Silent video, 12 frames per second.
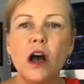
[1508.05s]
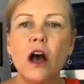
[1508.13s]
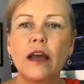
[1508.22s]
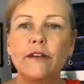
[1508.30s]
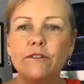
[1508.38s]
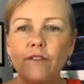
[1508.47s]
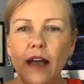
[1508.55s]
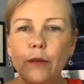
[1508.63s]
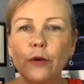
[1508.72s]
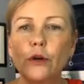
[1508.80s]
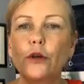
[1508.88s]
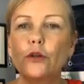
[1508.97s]
high in
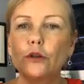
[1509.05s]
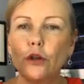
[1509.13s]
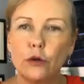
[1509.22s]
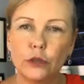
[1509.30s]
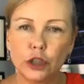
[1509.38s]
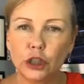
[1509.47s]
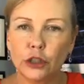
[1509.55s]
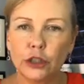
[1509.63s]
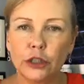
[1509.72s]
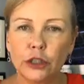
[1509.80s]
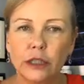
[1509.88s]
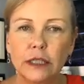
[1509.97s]
fiber, low in
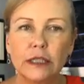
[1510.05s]
sugar,